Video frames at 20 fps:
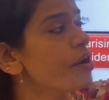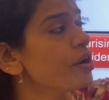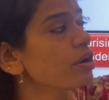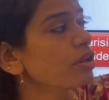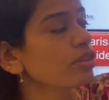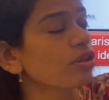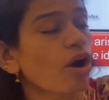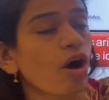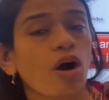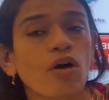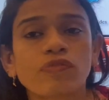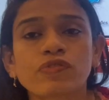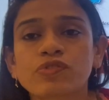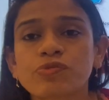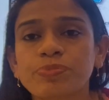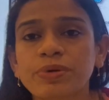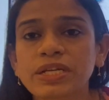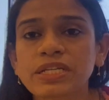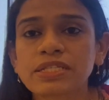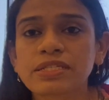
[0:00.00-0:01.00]
the
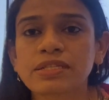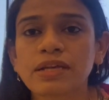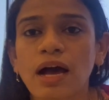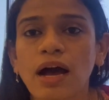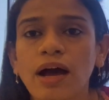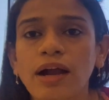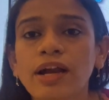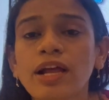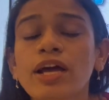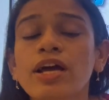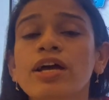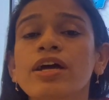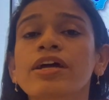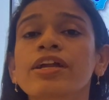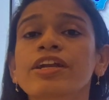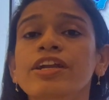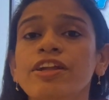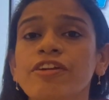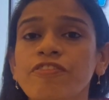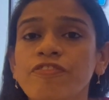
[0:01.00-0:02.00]
offsprings are
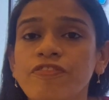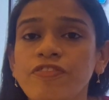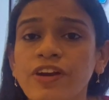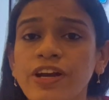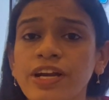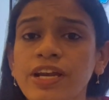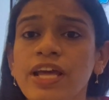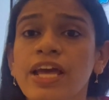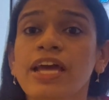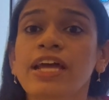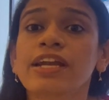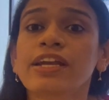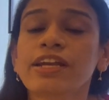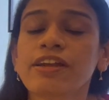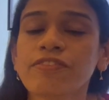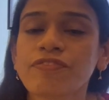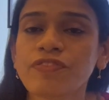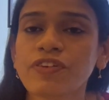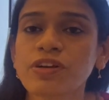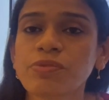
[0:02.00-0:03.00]
different.
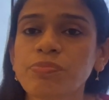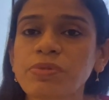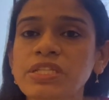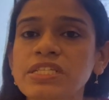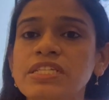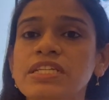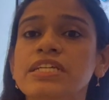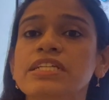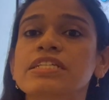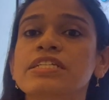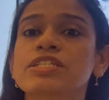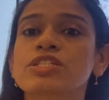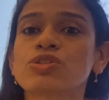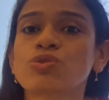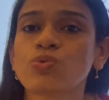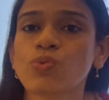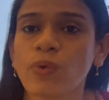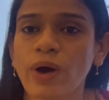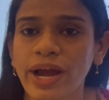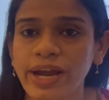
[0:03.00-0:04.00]
Different means it is
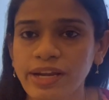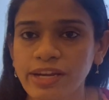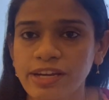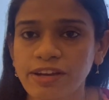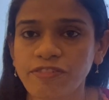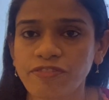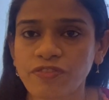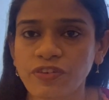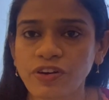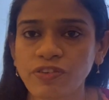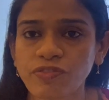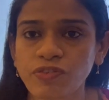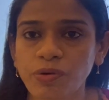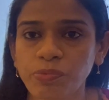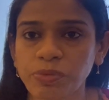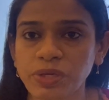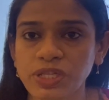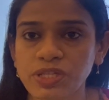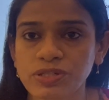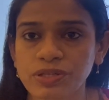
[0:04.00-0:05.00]
quite different from
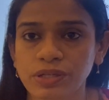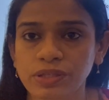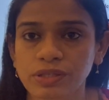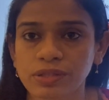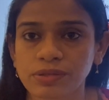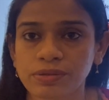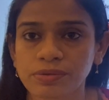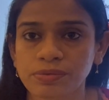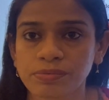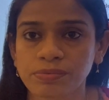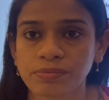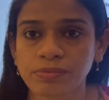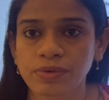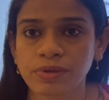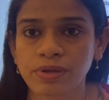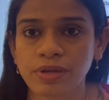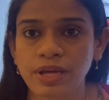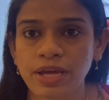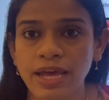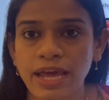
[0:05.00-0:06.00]
each other.
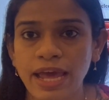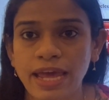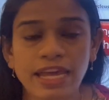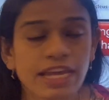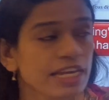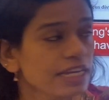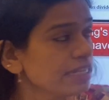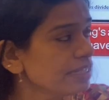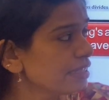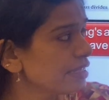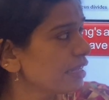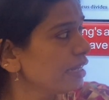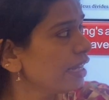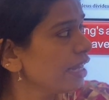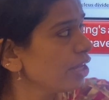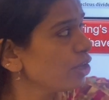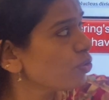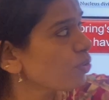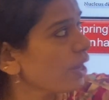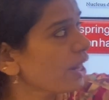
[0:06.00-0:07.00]
Easily
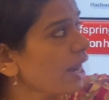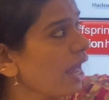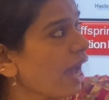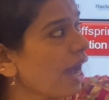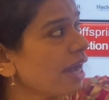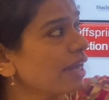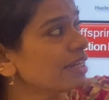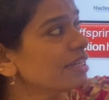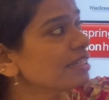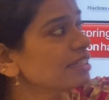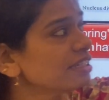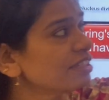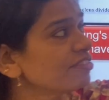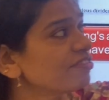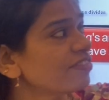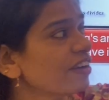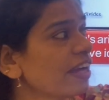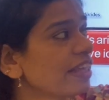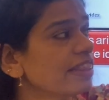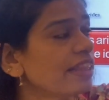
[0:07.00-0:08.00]
you can
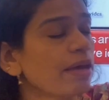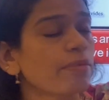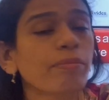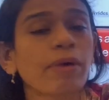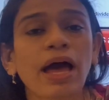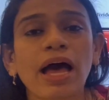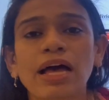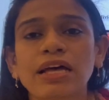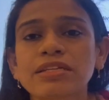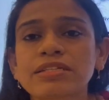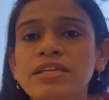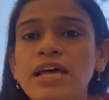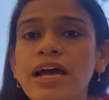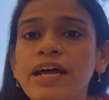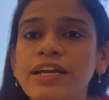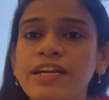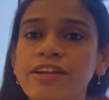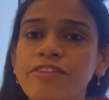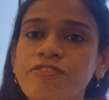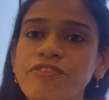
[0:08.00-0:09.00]
identify them as
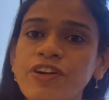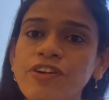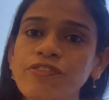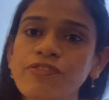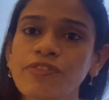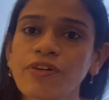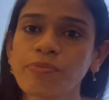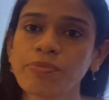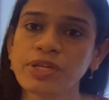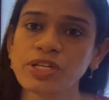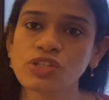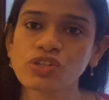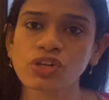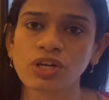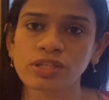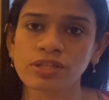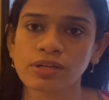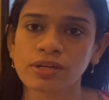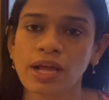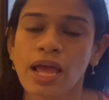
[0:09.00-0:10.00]
different from each
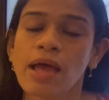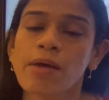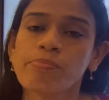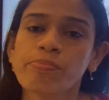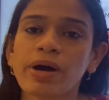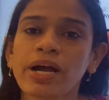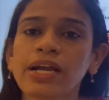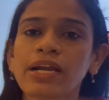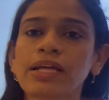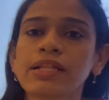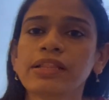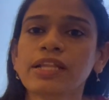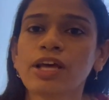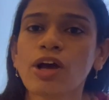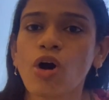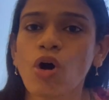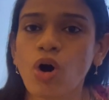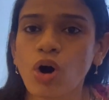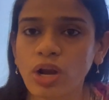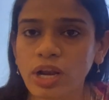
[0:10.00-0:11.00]
other, but they
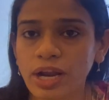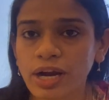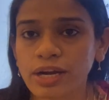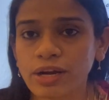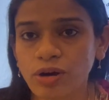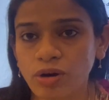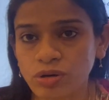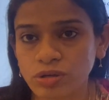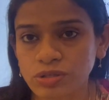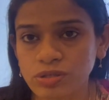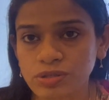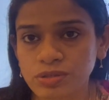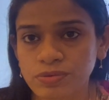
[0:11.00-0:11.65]
all are dogs.